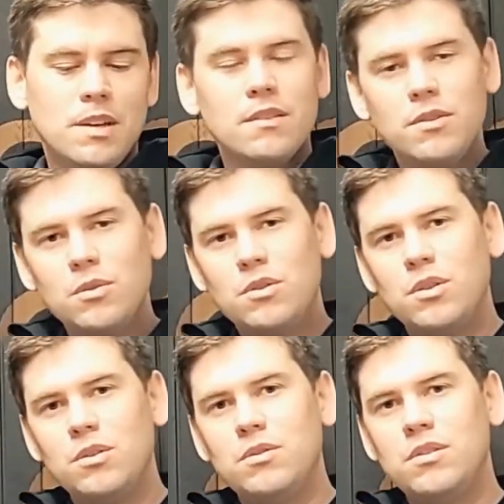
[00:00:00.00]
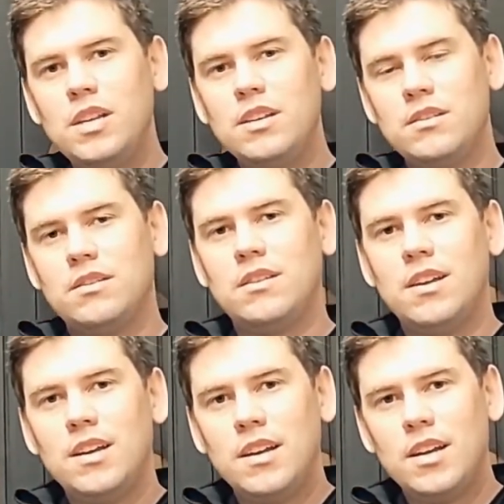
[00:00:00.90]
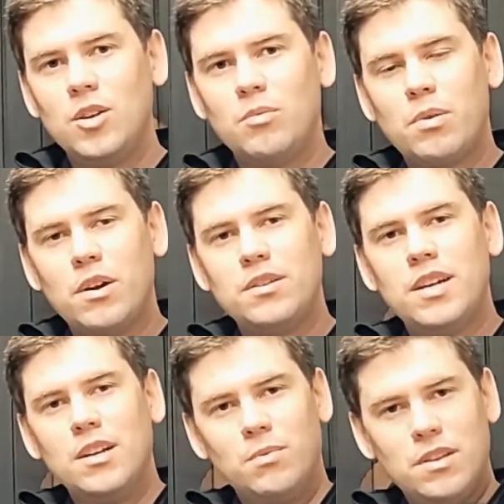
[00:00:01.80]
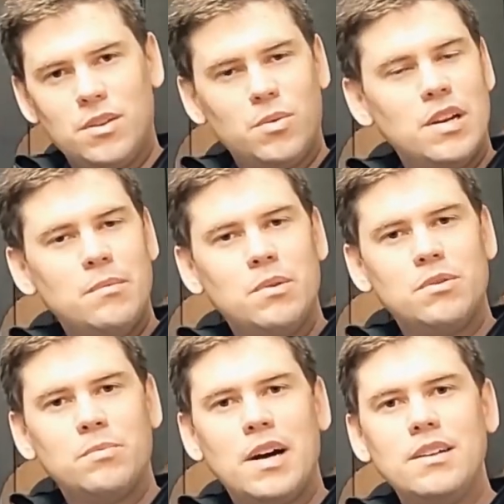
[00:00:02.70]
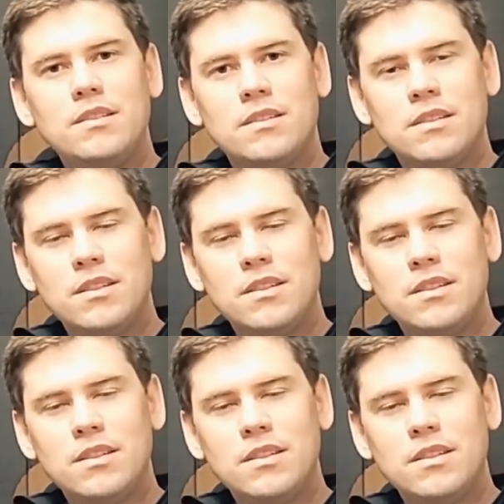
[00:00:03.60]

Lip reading: if you were to use this in your project with a 20mm space,